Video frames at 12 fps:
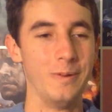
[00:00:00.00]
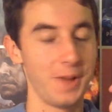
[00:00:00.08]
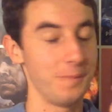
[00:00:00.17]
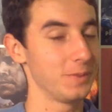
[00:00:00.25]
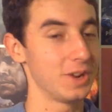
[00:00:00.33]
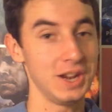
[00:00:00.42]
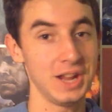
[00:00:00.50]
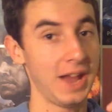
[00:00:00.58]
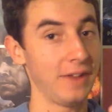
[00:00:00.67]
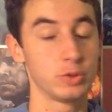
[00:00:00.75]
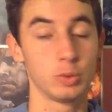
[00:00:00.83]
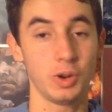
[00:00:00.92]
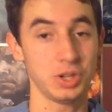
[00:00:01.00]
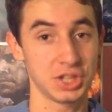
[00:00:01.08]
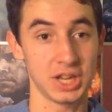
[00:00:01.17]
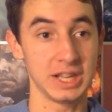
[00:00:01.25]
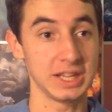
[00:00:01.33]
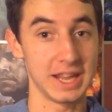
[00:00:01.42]
I'm gonna have to watch
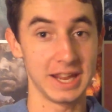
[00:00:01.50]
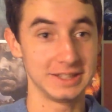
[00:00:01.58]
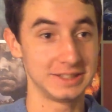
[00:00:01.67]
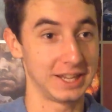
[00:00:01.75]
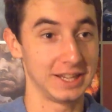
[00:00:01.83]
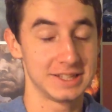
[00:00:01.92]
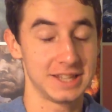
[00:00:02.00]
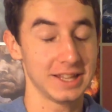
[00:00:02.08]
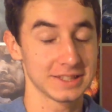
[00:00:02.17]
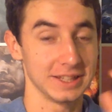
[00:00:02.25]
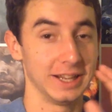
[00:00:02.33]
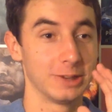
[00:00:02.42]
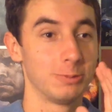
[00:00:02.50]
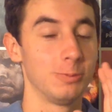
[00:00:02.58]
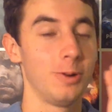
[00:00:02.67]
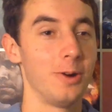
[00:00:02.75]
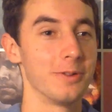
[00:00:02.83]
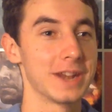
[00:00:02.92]
that again, because that's like,
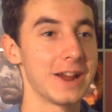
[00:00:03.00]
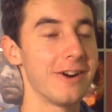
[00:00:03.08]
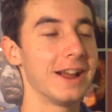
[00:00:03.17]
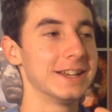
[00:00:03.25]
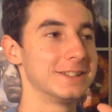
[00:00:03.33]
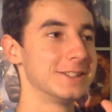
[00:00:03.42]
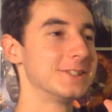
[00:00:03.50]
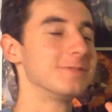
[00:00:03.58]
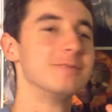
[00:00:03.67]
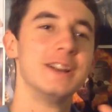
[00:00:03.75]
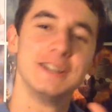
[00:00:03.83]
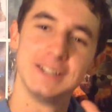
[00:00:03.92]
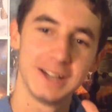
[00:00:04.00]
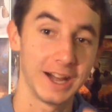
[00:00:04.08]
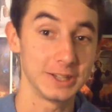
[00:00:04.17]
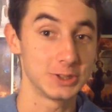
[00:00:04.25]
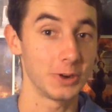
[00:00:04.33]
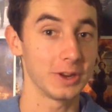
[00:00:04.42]
whoa, now I
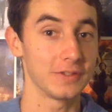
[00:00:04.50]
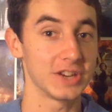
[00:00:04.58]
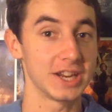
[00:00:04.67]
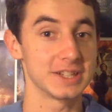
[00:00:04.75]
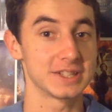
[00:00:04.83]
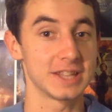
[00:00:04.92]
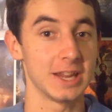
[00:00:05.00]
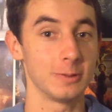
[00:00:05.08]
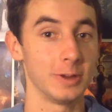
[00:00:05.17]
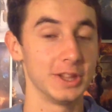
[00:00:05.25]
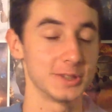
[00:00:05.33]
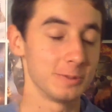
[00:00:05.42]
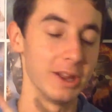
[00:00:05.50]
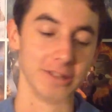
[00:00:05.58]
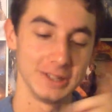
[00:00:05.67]
don't even understand where this went.